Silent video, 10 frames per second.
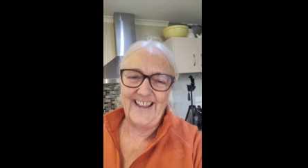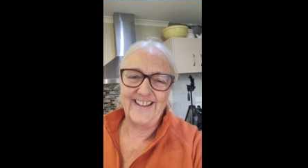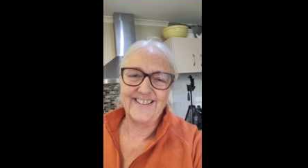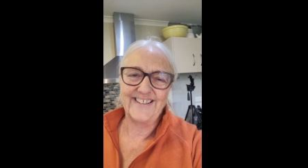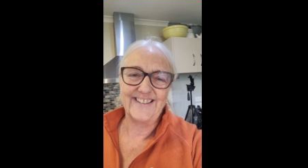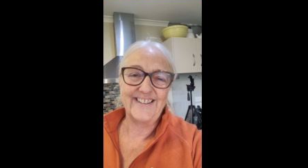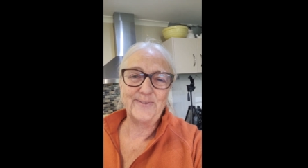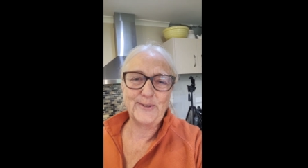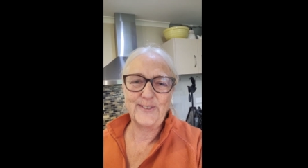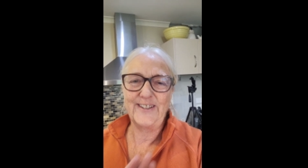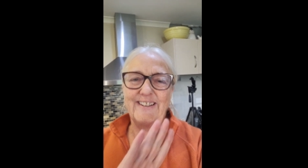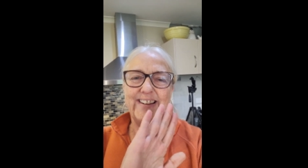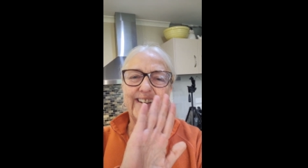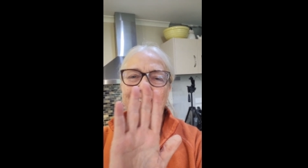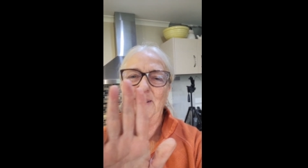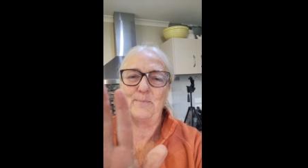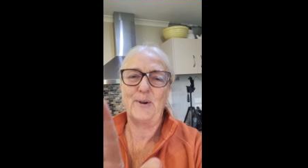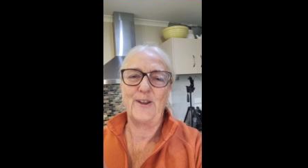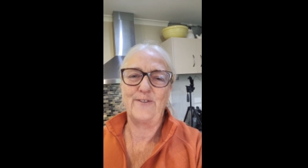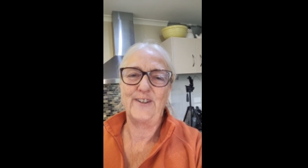and uh, we'll see you then. So
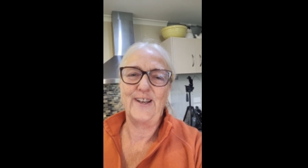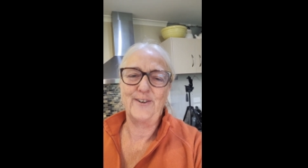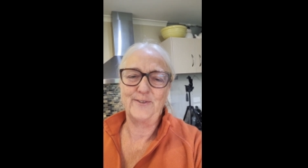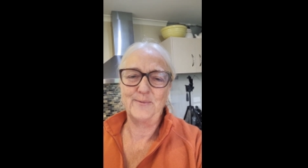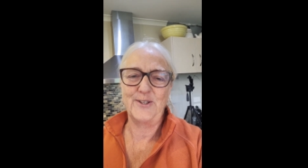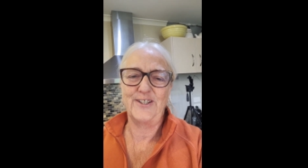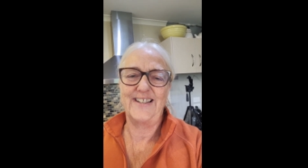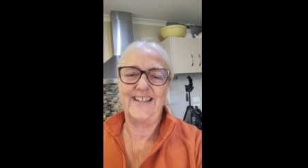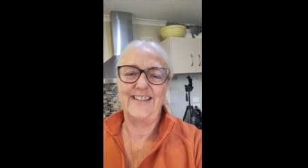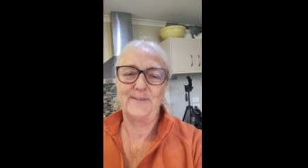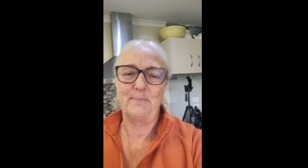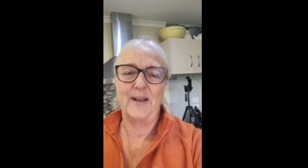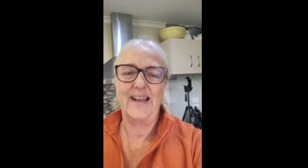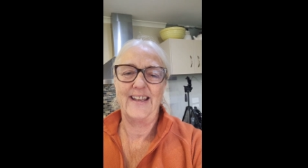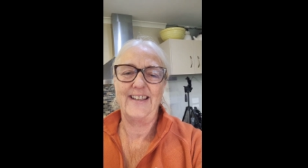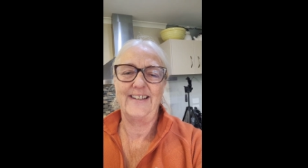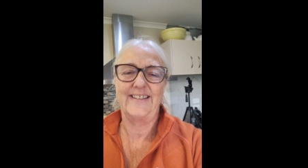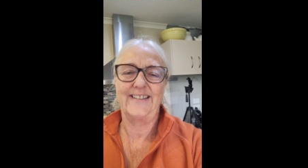bye for now from Donna. Bye.